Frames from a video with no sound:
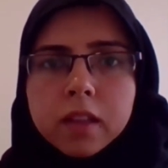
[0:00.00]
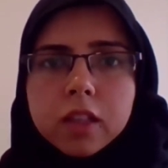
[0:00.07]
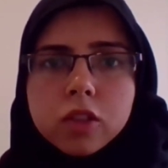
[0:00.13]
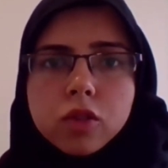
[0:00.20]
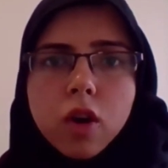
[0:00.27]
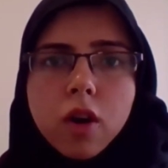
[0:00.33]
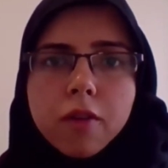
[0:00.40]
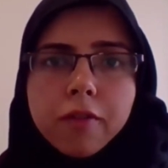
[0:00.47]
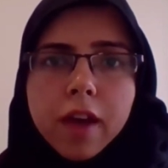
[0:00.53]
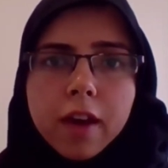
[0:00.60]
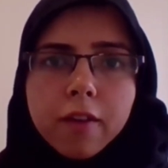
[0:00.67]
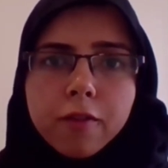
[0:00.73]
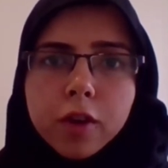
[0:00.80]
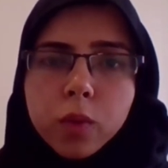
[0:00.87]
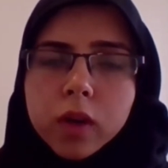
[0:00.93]
They saw of
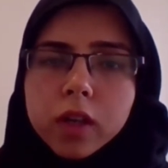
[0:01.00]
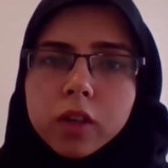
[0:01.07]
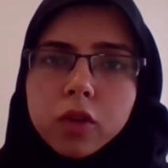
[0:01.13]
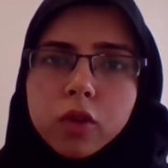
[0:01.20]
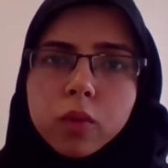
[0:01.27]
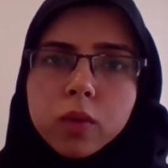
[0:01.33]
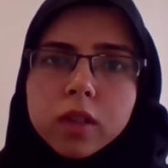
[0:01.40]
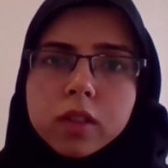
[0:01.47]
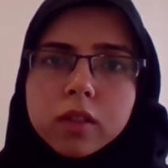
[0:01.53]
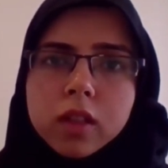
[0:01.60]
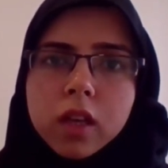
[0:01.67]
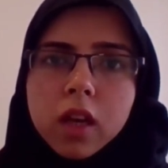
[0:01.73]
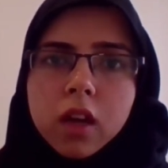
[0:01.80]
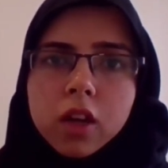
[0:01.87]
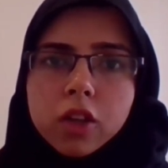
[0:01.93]
everyone who
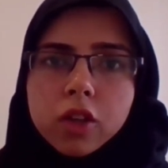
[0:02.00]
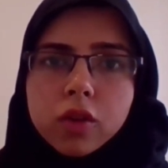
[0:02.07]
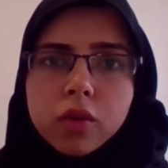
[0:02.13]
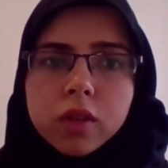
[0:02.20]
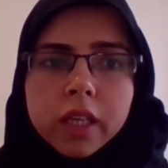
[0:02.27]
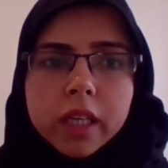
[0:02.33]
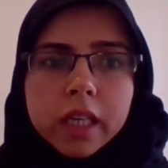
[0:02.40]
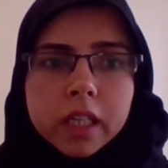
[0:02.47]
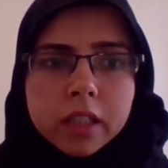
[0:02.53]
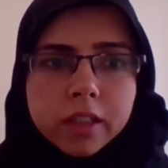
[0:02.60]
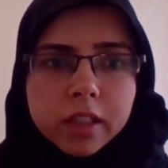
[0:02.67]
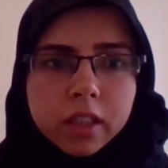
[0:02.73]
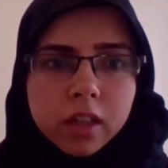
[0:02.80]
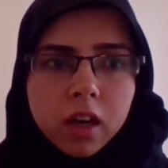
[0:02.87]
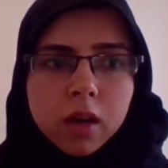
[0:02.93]
was, you know,
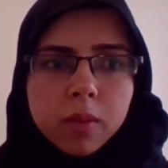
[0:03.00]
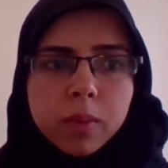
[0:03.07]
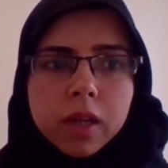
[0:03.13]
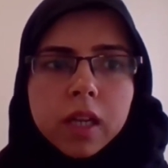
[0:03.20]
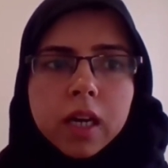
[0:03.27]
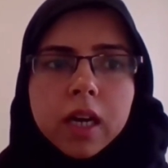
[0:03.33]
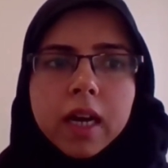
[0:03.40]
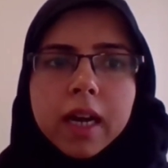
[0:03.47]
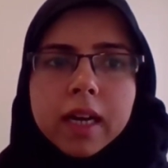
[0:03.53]
killed in Karbala.